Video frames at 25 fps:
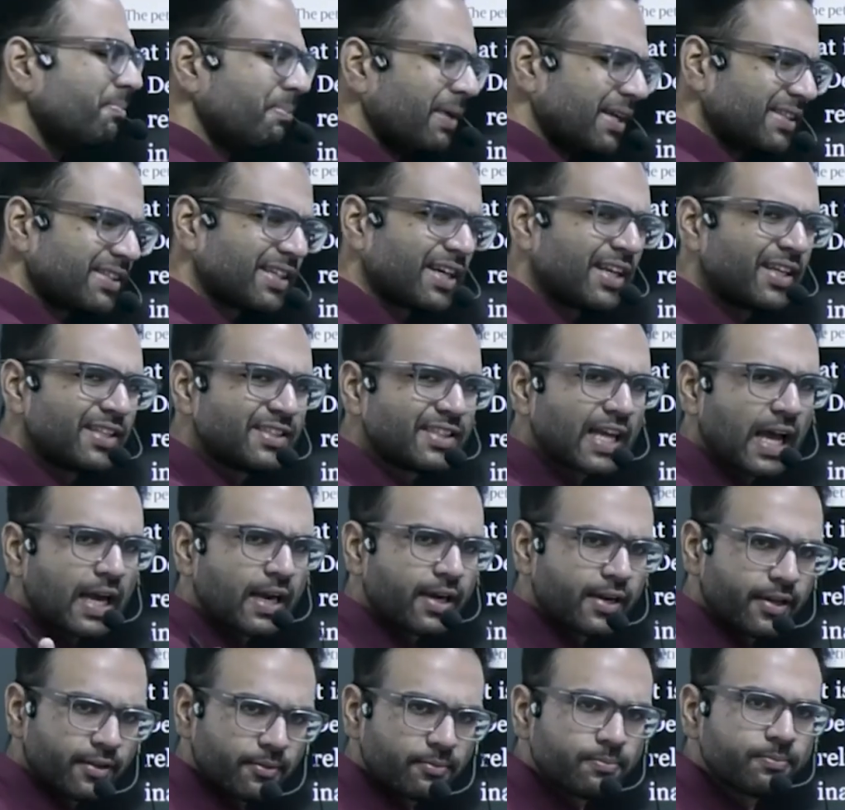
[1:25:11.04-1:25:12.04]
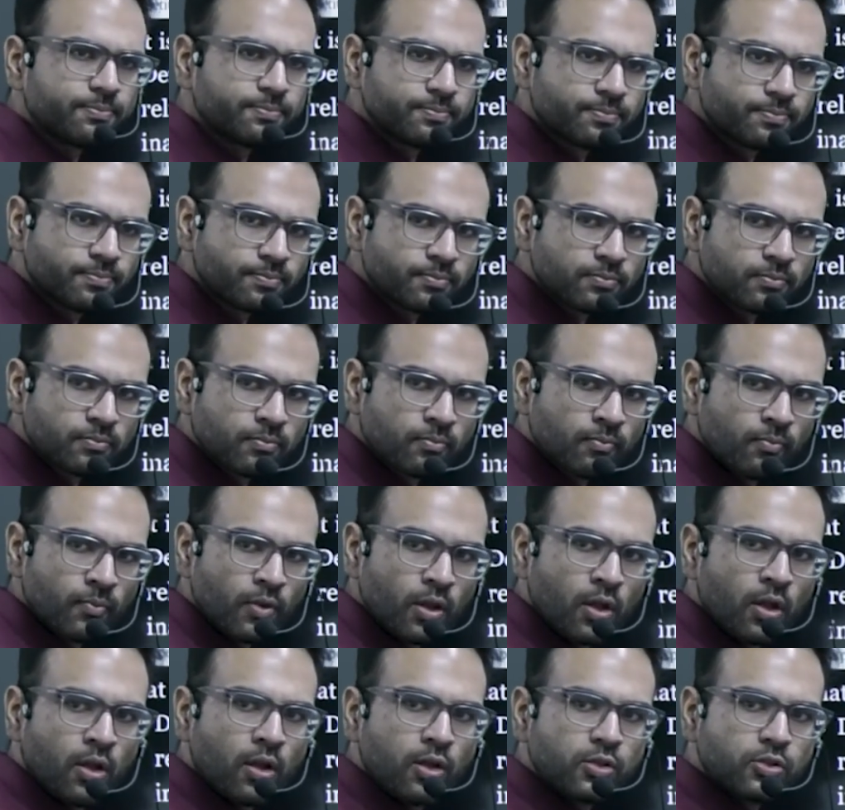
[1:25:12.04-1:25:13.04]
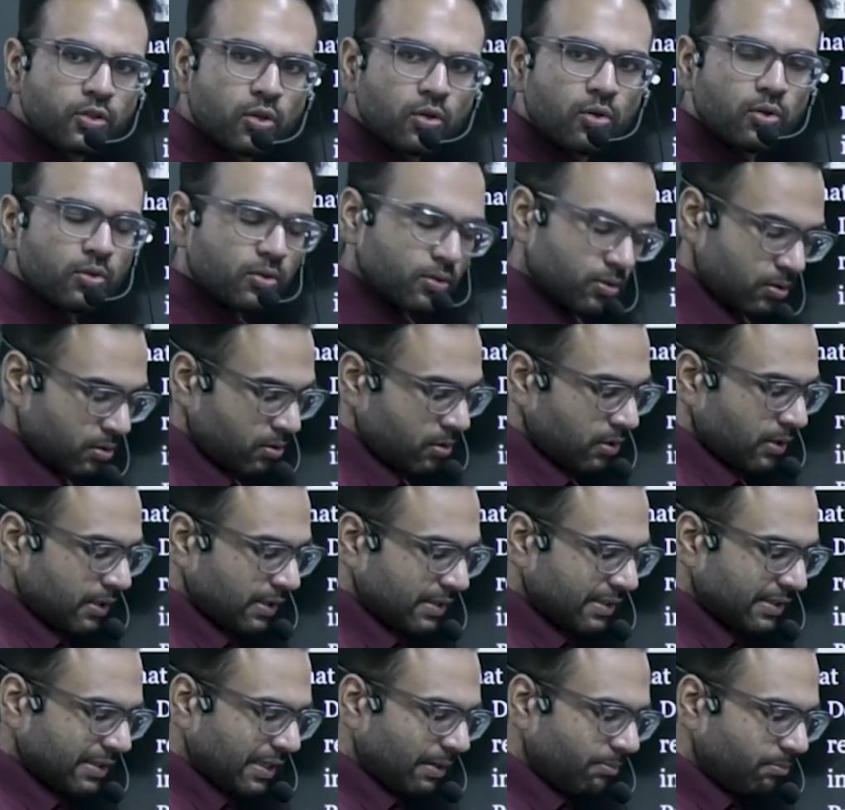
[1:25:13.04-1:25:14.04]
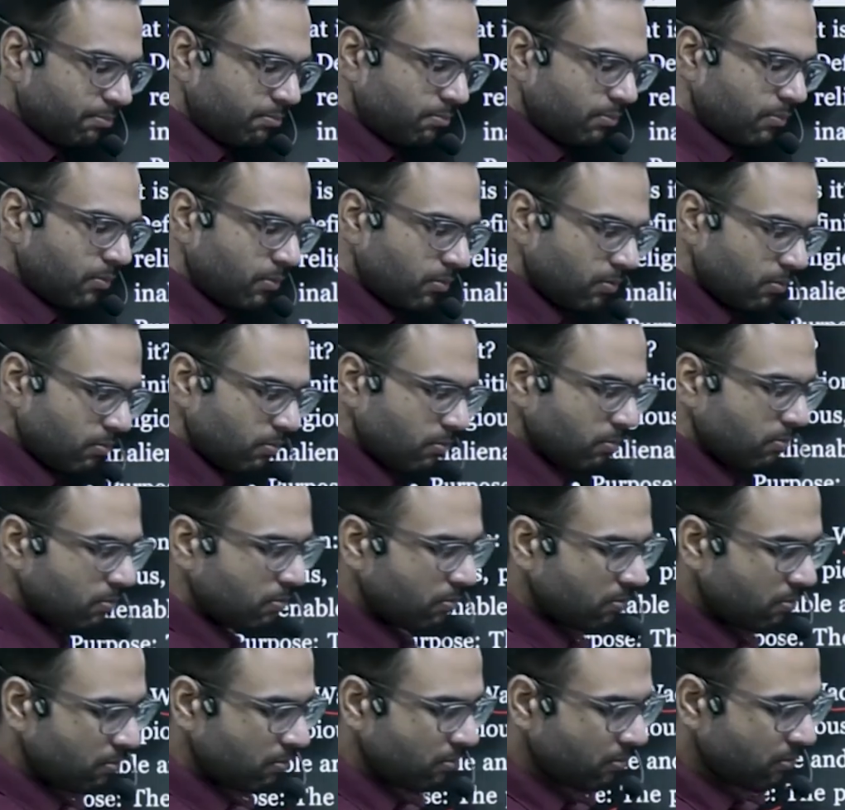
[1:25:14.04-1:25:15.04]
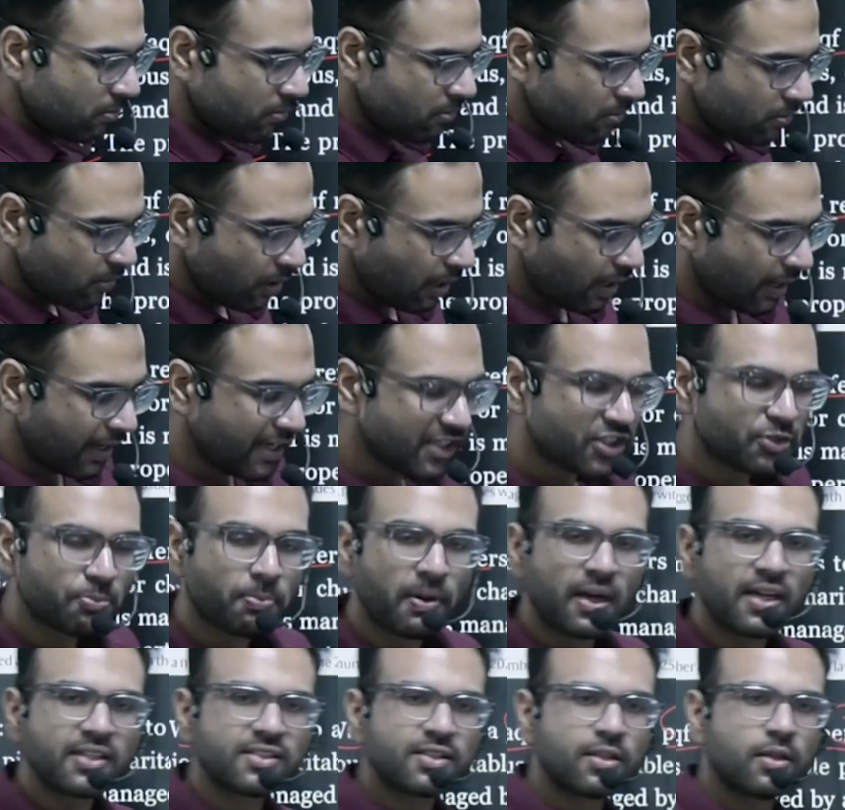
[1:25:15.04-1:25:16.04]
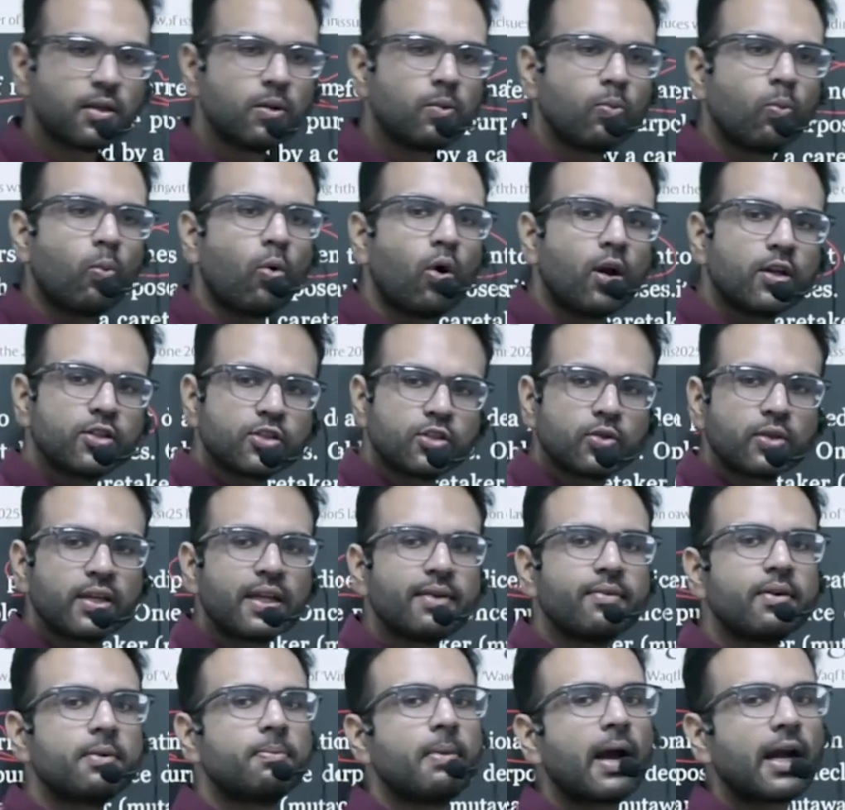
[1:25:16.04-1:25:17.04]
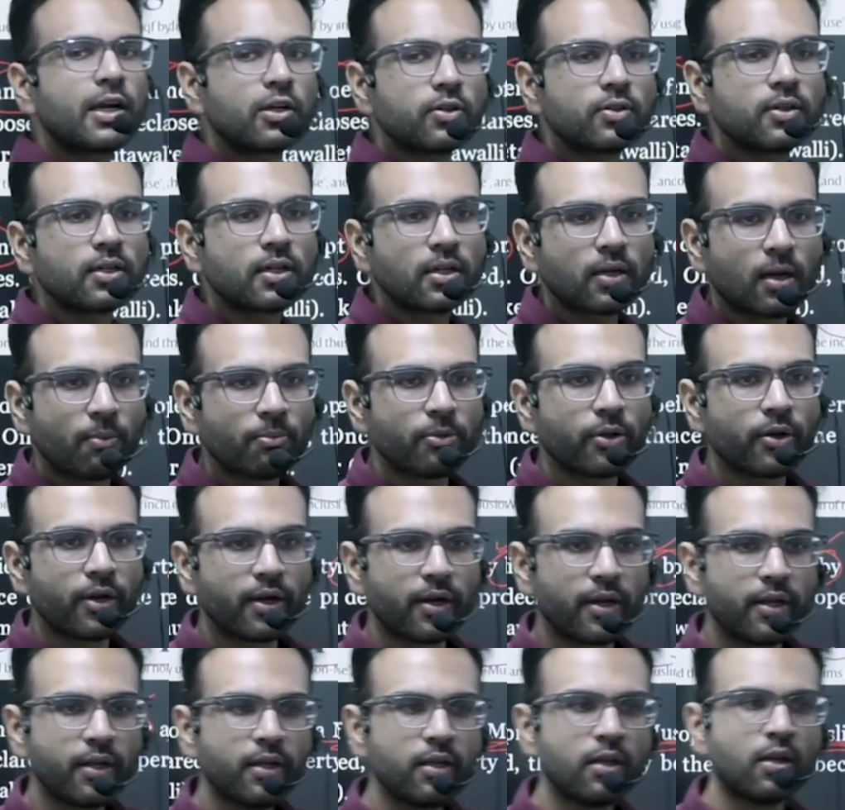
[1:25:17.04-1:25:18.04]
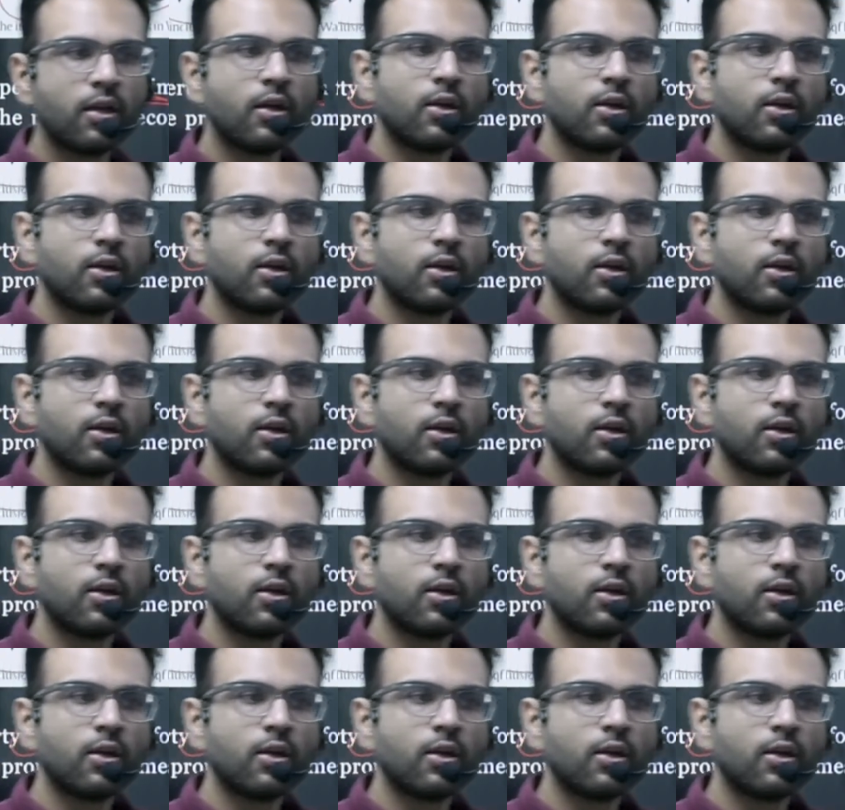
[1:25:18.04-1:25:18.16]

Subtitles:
basically charity. So some rich person wants to give it back to the community,